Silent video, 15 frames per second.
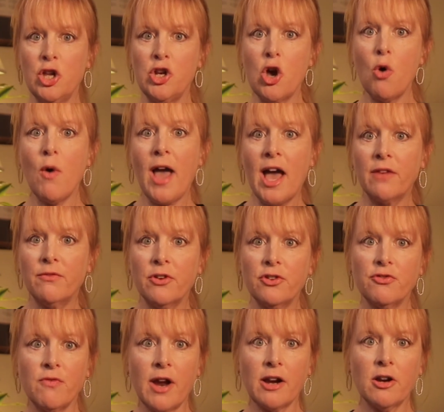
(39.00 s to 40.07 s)
no adverse
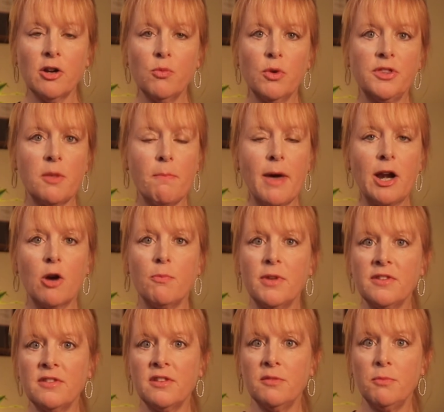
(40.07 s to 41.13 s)
record with the Better
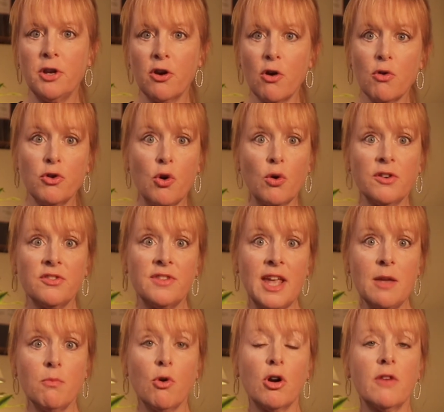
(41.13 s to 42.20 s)
Business Bureau nor
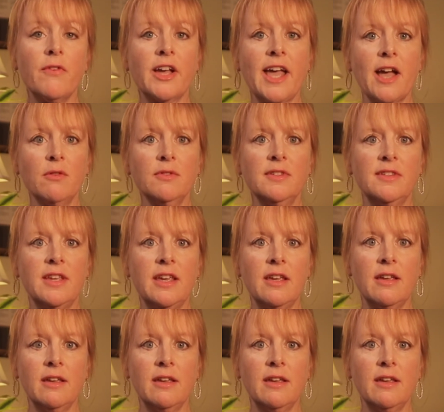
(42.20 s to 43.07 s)
State Board of Accountancy,